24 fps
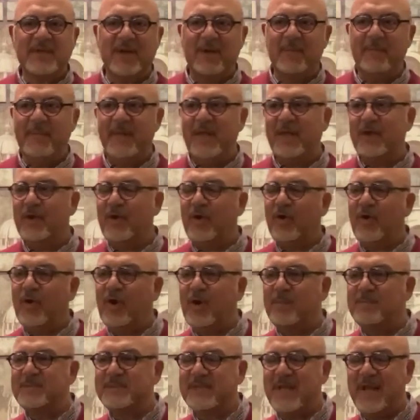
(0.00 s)
going to make her
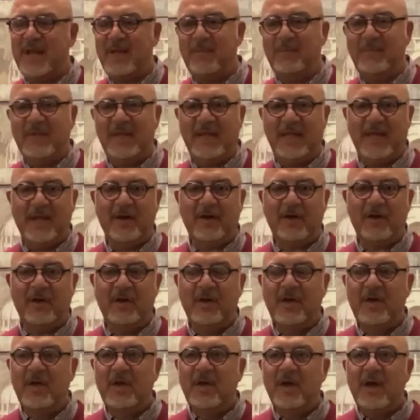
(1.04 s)
upset at me
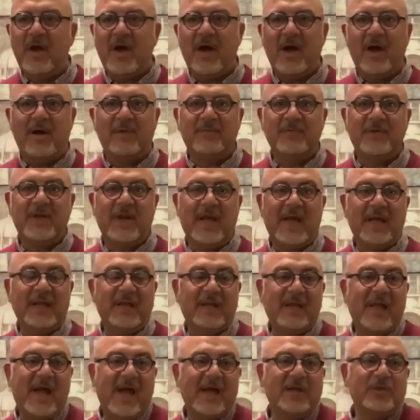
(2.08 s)
later? Did I
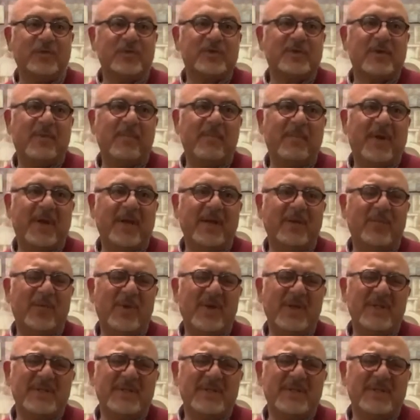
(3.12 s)
lie to somebody? Well,